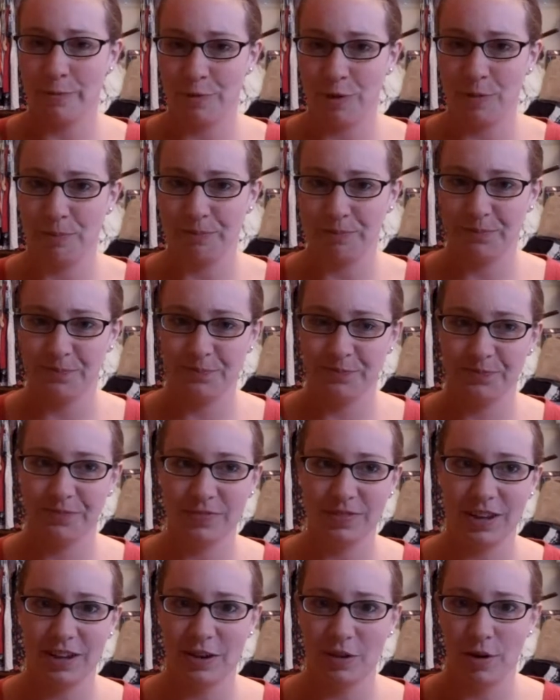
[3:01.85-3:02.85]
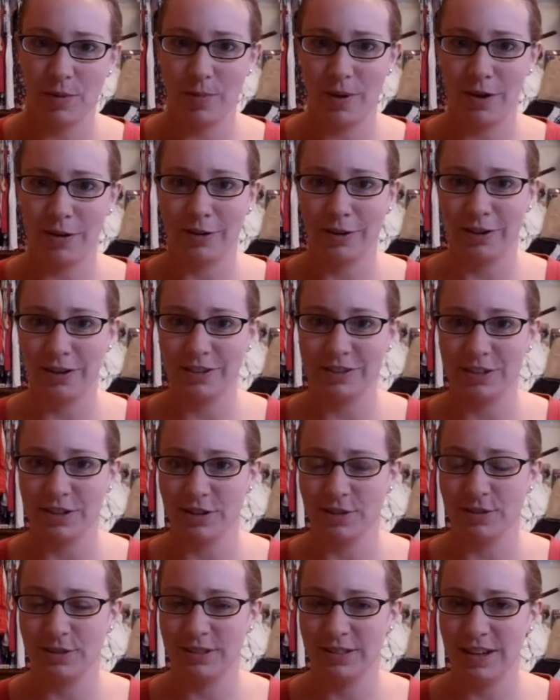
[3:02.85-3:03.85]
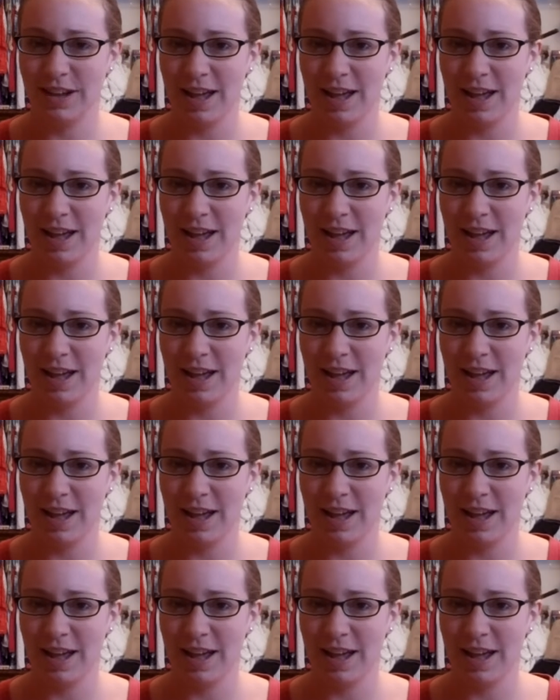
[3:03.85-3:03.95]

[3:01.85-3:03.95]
from Harry Potter, so,